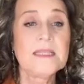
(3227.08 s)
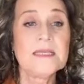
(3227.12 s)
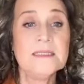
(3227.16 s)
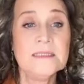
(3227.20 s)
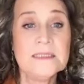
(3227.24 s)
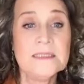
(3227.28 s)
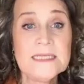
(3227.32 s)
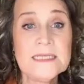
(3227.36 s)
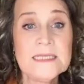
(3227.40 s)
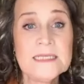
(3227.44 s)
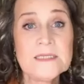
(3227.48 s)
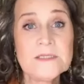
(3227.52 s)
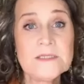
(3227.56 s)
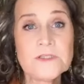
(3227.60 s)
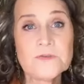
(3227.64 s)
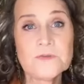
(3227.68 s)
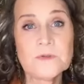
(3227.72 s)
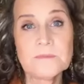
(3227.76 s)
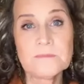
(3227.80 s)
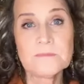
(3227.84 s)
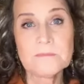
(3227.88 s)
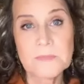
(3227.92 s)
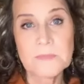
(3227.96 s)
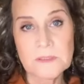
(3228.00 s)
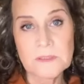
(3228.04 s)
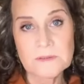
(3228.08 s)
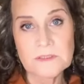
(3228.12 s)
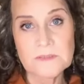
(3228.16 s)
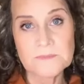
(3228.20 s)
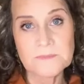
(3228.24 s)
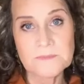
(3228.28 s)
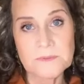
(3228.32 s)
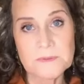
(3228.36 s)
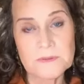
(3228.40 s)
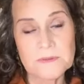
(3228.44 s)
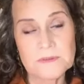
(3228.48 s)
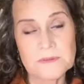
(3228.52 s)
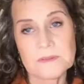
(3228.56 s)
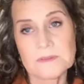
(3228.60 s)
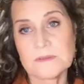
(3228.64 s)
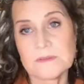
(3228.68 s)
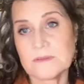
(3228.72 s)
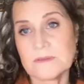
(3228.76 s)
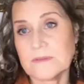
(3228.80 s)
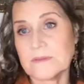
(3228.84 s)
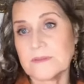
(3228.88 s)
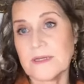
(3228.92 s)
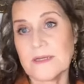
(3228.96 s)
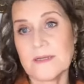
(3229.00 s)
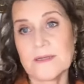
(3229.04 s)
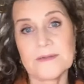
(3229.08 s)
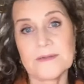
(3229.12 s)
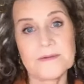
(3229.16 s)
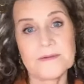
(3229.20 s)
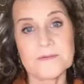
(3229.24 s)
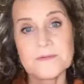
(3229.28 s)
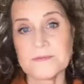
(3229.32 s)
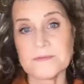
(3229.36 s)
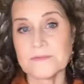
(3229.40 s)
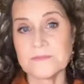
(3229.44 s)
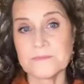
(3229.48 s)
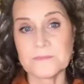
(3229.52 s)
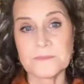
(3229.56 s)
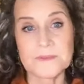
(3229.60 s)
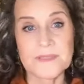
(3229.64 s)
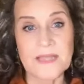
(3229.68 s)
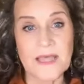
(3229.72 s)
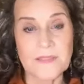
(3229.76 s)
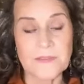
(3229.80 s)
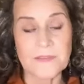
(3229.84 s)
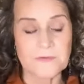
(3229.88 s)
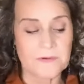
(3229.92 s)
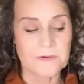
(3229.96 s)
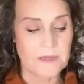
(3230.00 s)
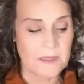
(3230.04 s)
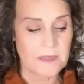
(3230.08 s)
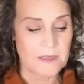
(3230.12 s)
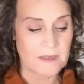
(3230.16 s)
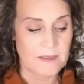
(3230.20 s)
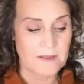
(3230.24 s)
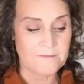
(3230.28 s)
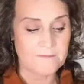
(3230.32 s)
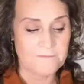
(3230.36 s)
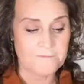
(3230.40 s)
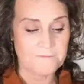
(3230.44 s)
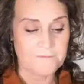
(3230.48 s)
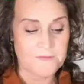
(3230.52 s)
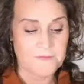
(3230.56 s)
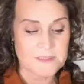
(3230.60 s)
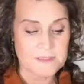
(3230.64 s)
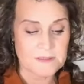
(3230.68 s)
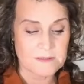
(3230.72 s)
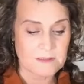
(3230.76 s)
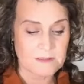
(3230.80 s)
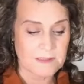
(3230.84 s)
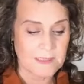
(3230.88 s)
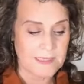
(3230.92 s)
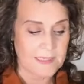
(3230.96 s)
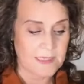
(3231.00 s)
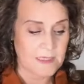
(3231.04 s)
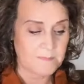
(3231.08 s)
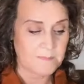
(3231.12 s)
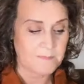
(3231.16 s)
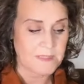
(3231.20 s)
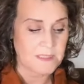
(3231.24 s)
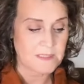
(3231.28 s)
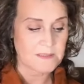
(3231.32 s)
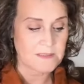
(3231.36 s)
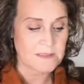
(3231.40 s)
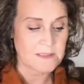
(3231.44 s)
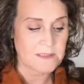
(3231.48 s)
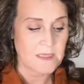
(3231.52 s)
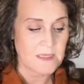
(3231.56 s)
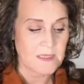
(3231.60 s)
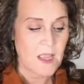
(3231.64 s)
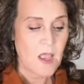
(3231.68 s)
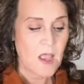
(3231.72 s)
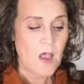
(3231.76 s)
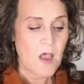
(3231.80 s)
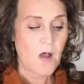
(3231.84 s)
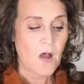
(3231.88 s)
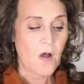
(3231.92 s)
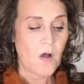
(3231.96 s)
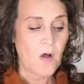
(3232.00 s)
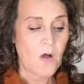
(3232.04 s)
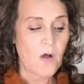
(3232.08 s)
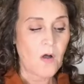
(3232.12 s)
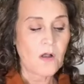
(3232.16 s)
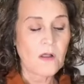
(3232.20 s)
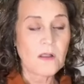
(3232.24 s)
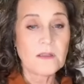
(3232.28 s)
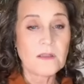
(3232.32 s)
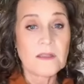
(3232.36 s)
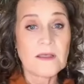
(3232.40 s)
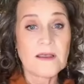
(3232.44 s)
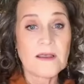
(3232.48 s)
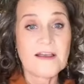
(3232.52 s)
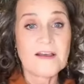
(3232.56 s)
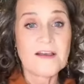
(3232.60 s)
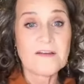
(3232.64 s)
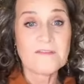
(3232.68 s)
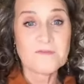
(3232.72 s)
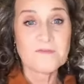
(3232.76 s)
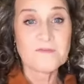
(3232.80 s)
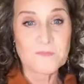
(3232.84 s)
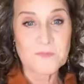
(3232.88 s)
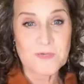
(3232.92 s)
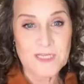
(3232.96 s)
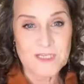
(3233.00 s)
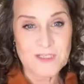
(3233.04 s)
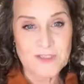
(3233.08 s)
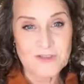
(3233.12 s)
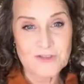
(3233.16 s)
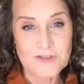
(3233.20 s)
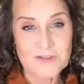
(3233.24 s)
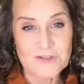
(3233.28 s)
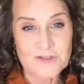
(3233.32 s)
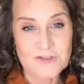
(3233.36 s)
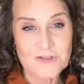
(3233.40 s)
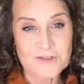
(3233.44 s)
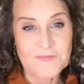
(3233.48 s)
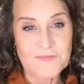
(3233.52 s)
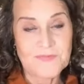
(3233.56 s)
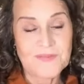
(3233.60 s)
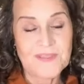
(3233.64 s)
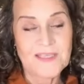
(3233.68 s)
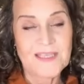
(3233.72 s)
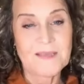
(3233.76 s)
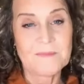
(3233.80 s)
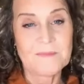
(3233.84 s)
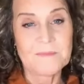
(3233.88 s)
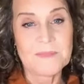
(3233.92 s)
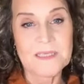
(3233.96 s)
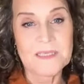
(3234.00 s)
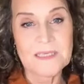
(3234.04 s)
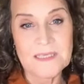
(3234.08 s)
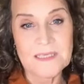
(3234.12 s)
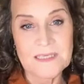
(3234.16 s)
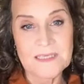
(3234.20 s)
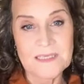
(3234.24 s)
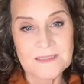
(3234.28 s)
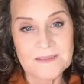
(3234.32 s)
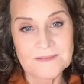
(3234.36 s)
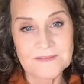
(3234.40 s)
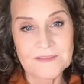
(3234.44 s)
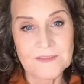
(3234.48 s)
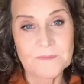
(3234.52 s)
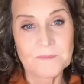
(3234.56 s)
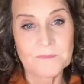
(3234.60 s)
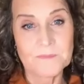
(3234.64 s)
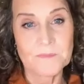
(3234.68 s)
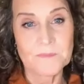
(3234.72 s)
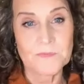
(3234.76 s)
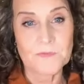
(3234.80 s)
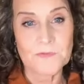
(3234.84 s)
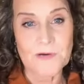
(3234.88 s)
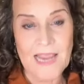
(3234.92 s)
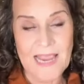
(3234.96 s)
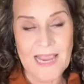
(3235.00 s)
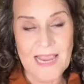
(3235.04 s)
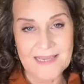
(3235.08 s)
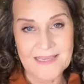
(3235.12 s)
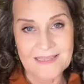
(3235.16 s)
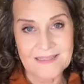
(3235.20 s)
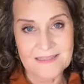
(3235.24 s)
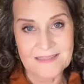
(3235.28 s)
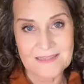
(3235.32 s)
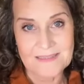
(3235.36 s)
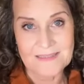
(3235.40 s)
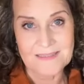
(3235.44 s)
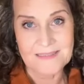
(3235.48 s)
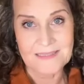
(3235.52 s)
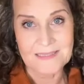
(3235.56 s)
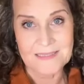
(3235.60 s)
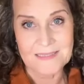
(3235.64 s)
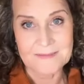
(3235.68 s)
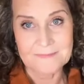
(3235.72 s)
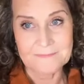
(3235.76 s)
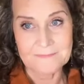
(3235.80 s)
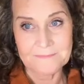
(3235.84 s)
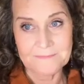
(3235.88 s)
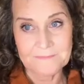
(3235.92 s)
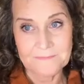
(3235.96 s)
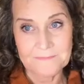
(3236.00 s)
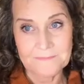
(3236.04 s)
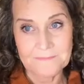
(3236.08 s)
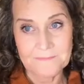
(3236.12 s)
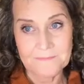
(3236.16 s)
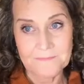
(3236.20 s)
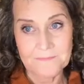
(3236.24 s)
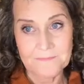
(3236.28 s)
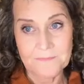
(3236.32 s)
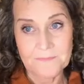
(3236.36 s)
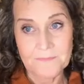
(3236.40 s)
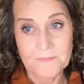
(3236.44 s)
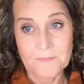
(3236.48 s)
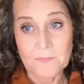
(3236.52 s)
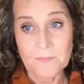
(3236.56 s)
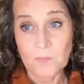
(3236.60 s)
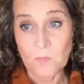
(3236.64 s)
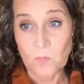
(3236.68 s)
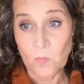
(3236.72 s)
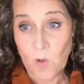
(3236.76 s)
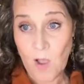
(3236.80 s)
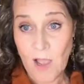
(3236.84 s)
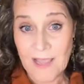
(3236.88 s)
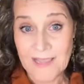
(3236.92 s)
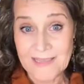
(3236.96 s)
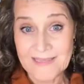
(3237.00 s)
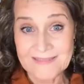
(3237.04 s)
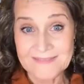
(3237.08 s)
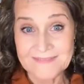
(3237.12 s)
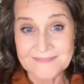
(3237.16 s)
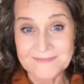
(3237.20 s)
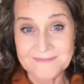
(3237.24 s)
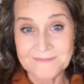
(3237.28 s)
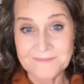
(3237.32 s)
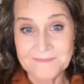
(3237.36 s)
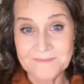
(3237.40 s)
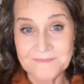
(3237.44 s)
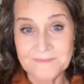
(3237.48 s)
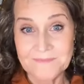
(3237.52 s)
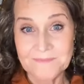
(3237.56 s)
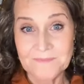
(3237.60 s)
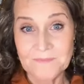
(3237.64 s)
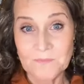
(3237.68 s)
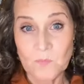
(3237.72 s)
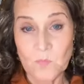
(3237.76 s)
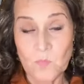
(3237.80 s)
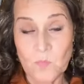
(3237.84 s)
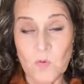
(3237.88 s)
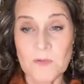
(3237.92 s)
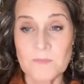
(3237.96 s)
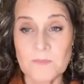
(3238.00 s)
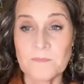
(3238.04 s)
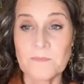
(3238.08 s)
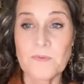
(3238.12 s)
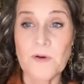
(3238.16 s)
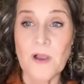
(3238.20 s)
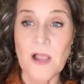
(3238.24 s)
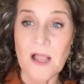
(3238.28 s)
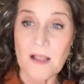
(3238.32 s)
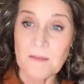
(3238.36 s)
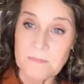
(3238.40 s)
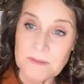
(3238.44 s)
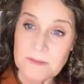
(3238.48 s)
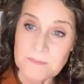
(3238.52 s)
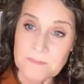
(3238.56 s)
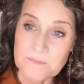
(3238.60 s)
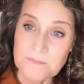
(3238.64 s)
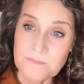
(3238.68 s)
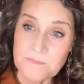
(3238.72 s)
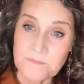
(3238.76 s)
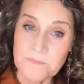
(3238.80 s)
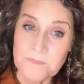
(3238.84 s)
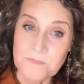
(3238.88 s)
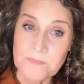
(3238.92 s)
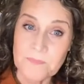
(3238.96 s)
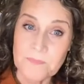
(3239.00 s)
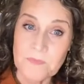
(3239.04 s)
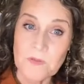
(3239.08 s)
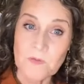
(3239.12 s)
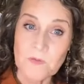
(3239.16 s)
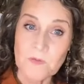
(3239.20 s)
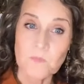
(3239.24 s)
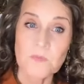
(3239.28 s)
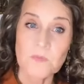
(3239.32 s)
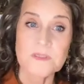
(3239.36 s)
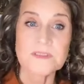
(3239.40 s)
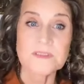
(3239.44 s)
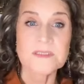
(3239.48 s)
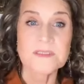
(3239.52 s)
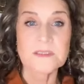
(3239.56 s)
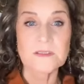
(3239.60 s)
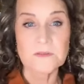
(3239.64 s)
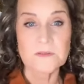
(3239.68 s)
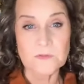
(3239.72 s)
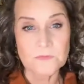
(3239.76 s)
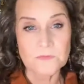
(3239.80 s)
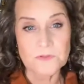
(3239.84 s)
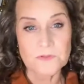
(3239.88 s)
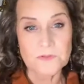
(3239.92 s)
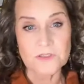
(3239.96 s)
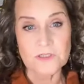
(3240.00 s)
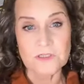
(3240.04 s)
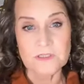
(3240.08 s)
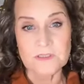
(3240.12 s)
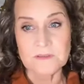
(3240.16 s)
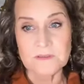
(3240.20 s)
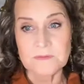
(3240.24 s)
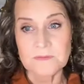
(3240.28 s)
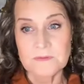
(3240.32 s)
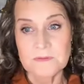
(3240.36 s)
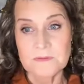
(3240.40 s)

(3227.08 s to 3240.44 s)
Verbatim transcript: leading to a multiple plethora of physical ailments, all of which can be healed miraculously. Why? One problem, one solution.